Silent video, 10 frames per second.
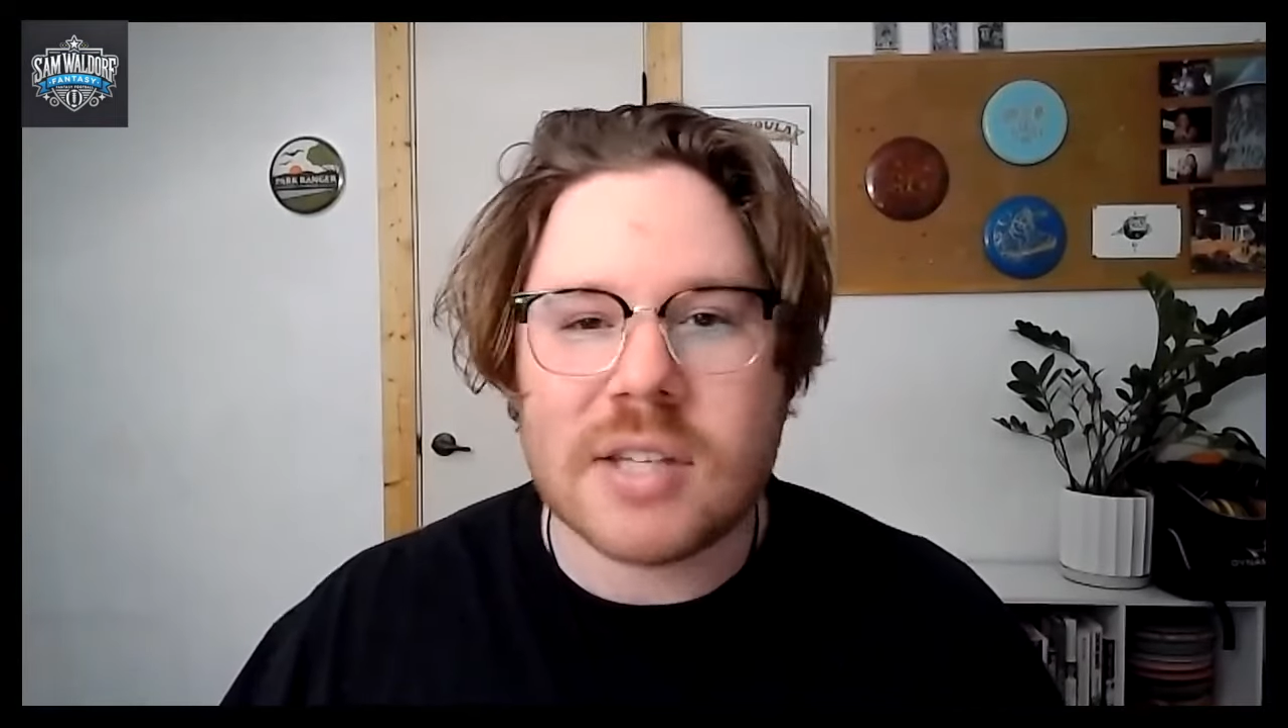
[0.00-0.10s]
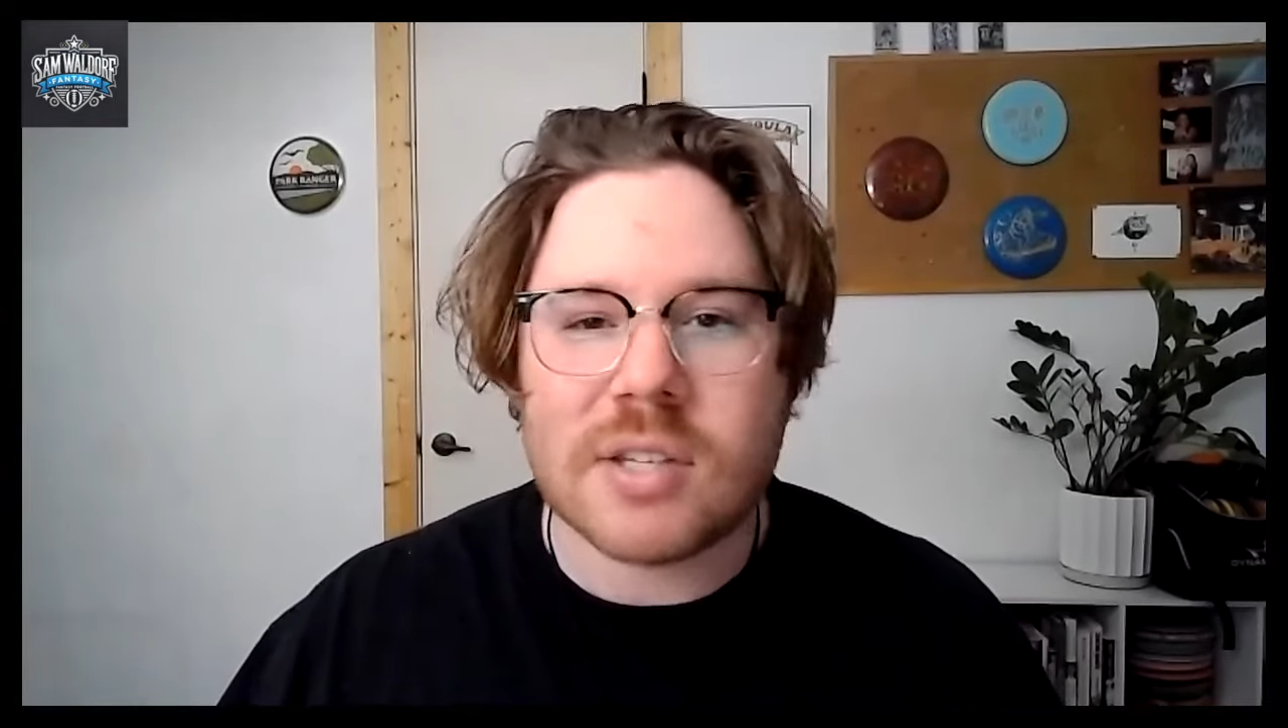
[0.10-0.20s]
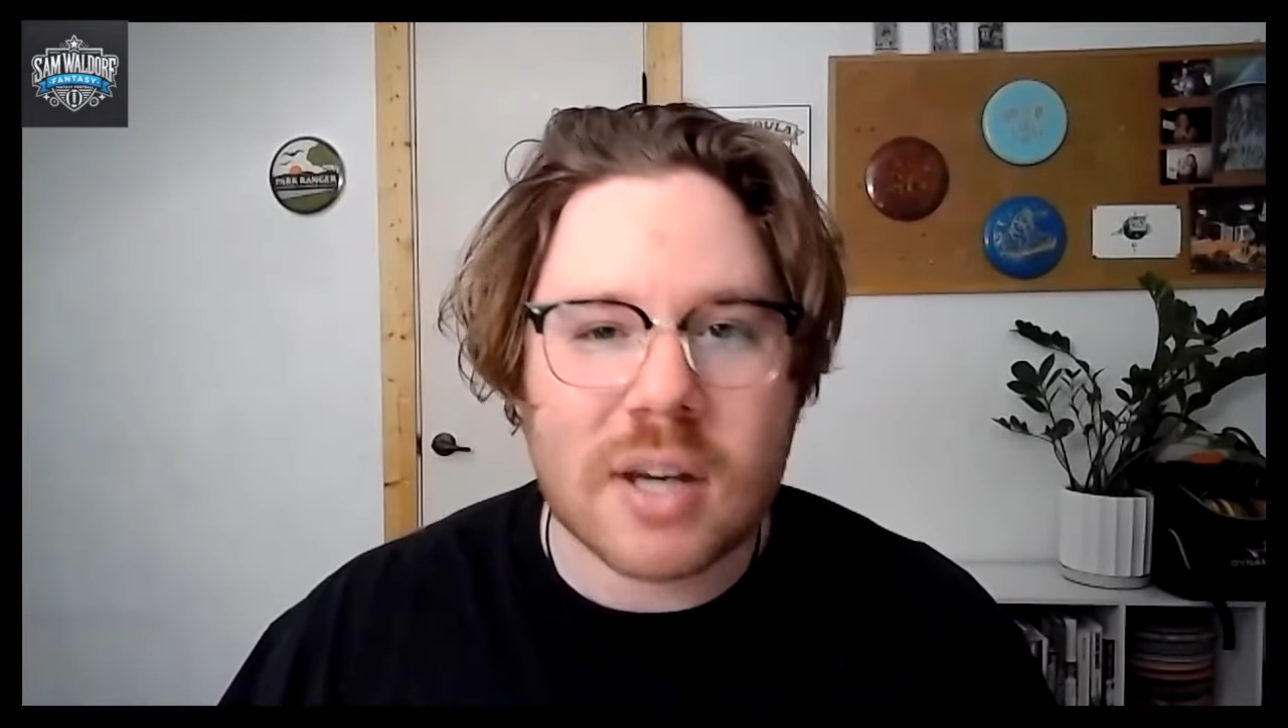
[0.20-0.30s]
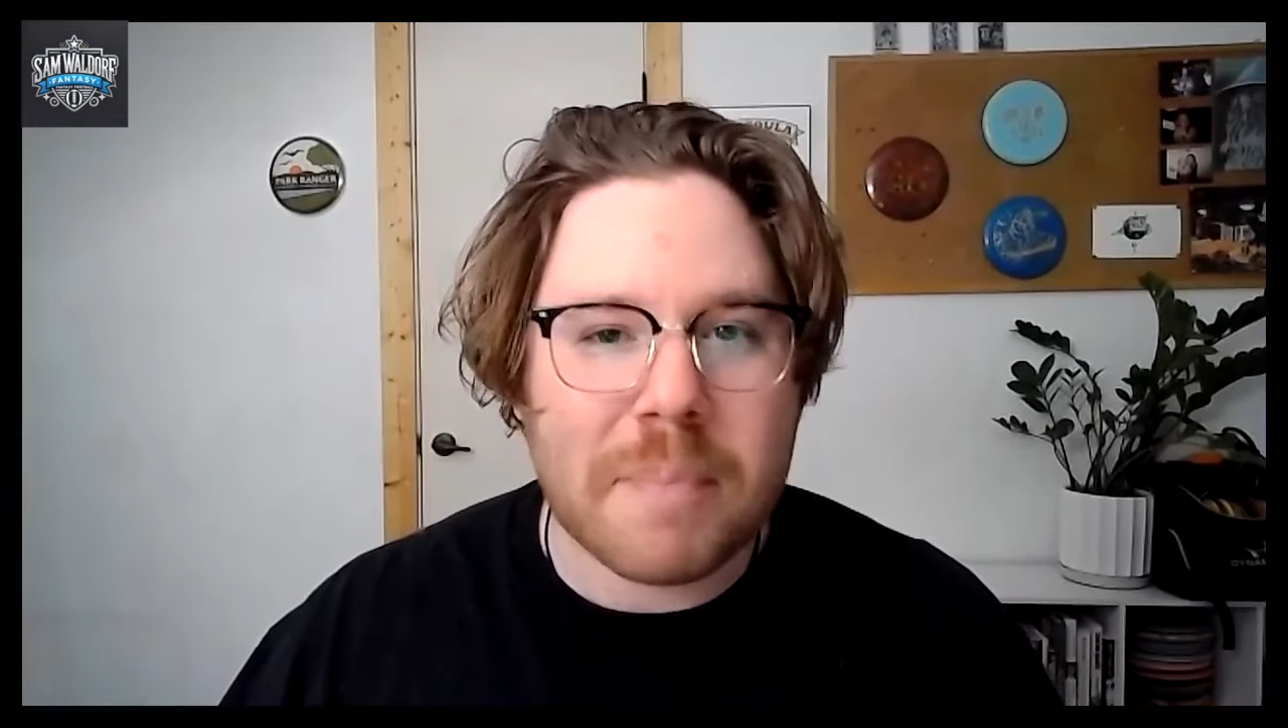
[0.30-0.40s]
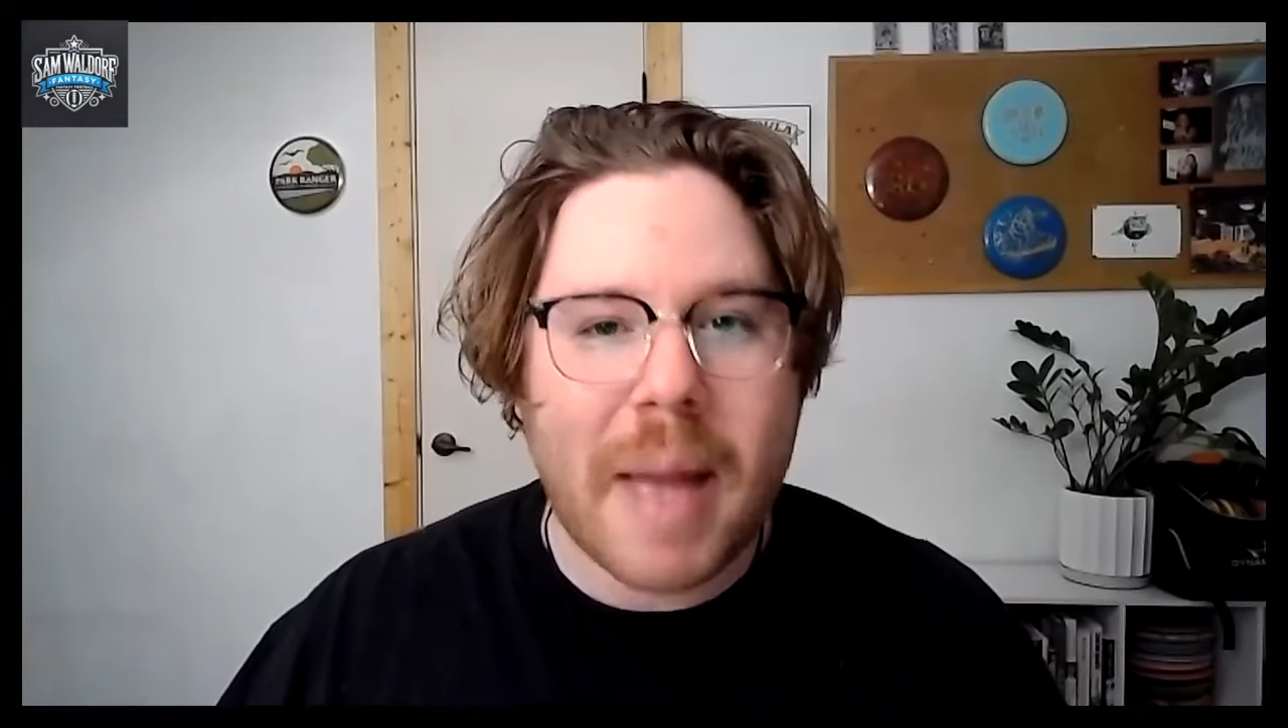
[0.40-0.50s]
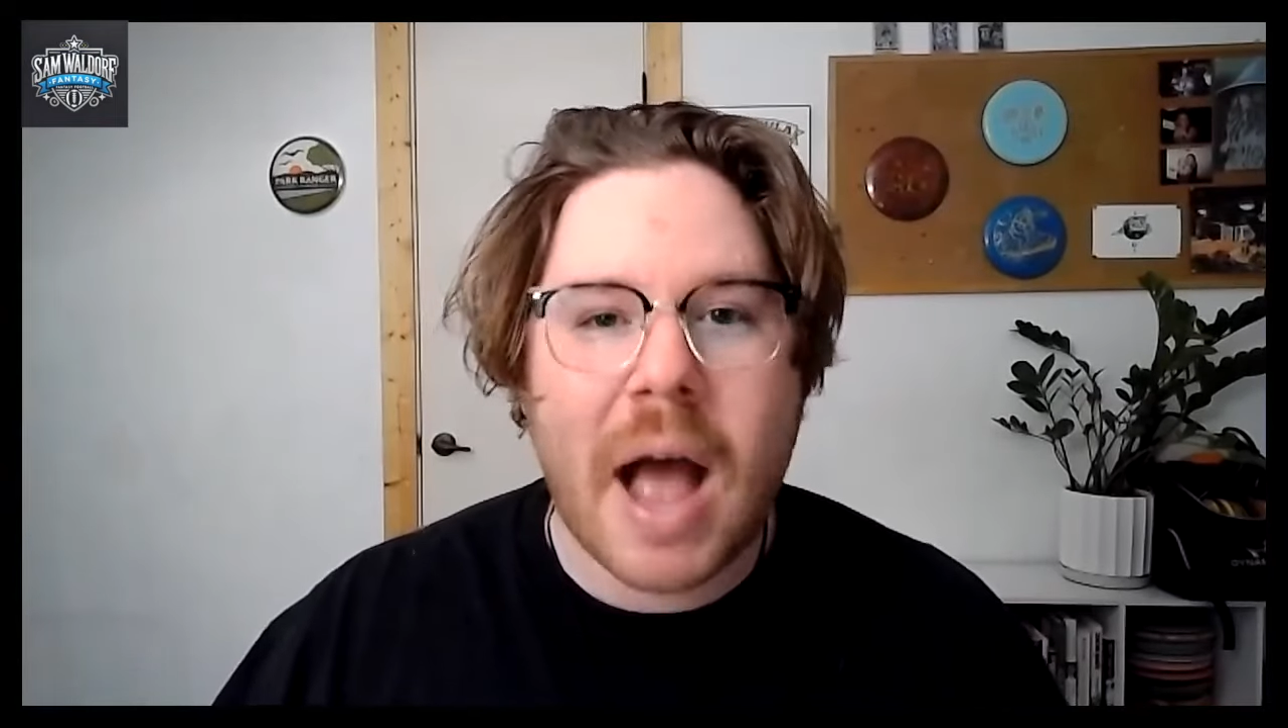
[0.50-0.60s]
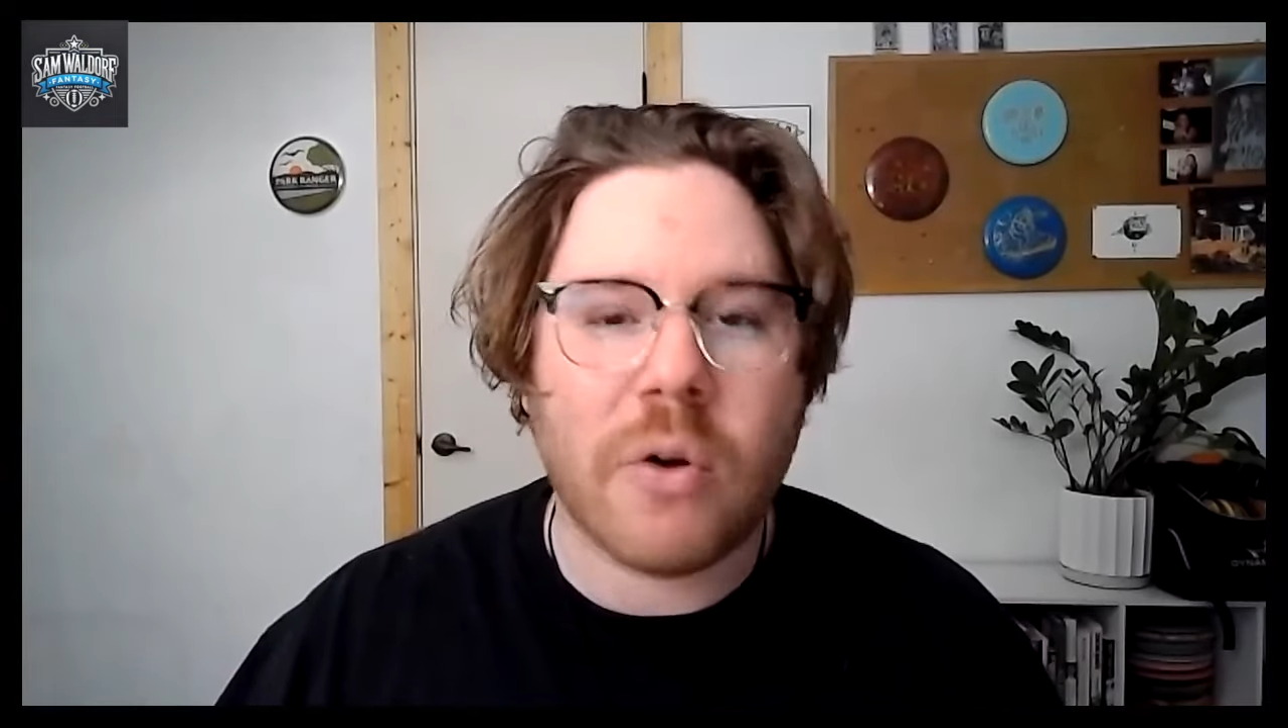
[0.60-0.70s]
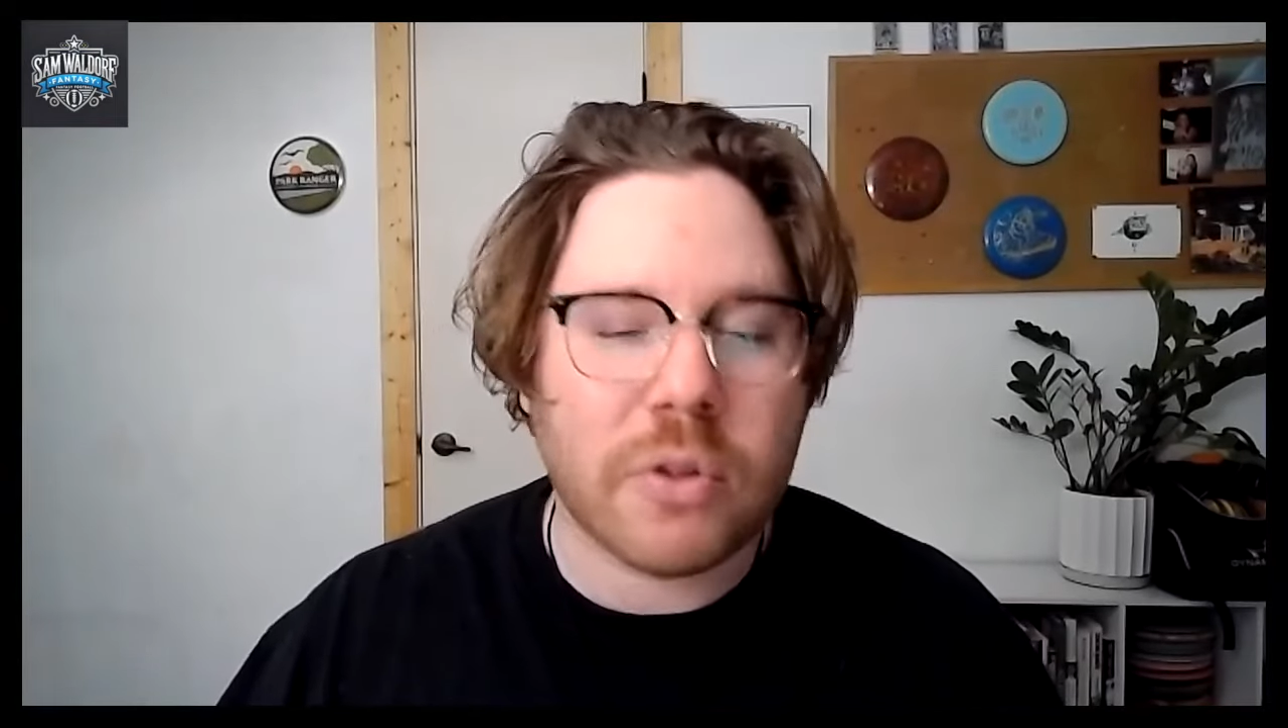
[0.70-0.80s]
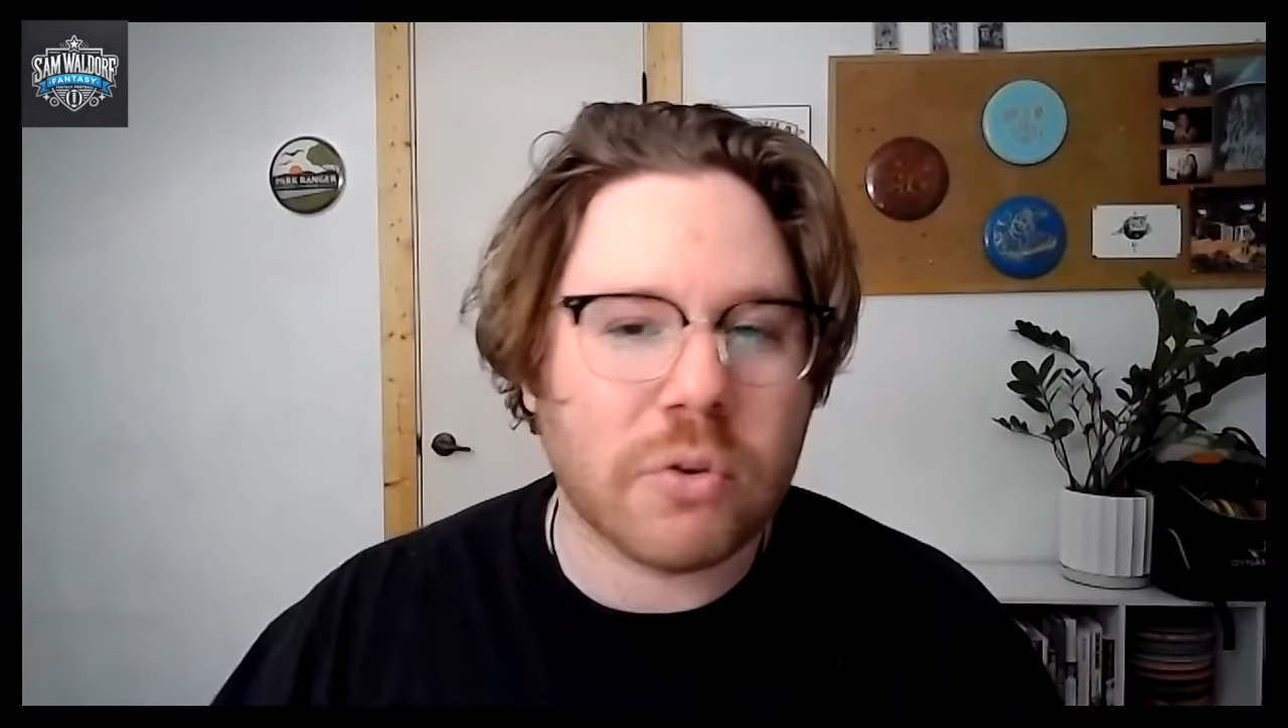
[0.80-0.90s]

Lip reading: that's going to pound